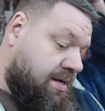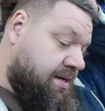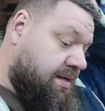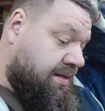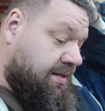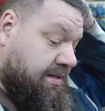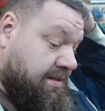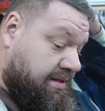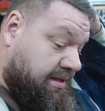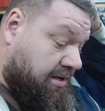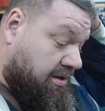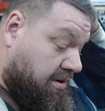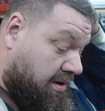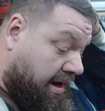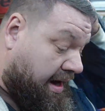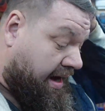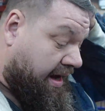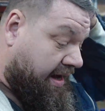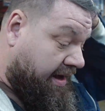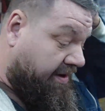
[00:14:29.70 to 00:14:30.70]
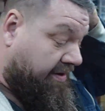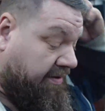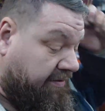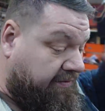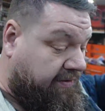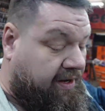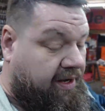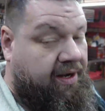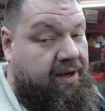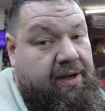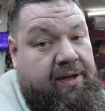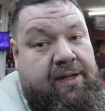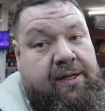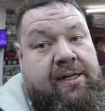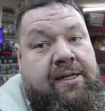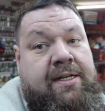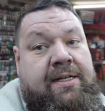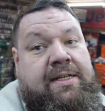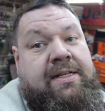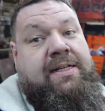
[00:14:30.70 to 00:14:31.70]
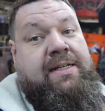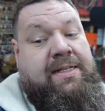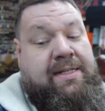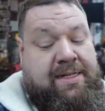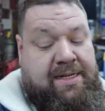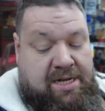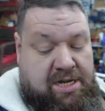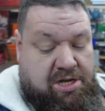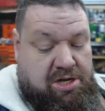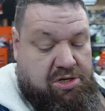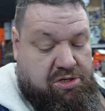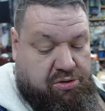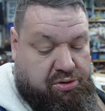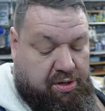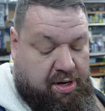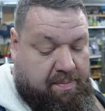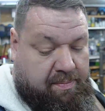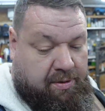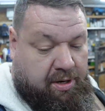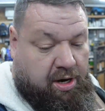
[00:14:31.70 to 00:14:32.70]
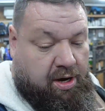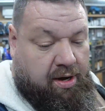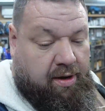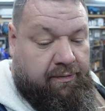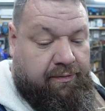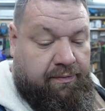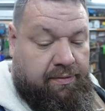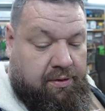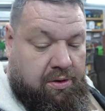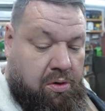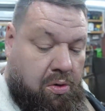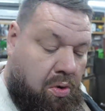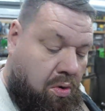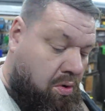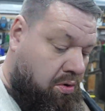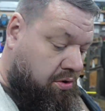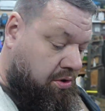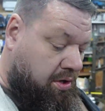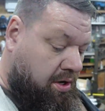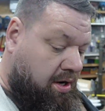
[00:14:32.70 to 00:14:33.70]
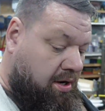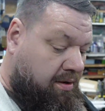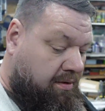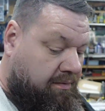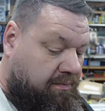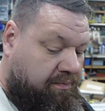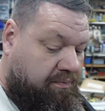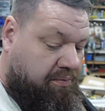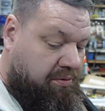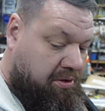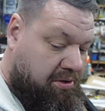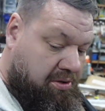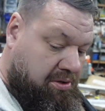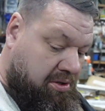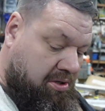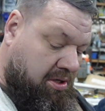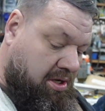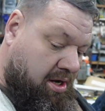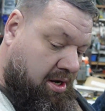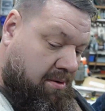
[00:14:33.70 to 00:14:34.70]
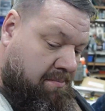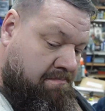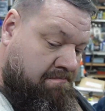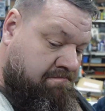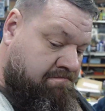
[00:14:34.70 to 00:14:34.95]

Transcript: so I have trimmed off the corner of the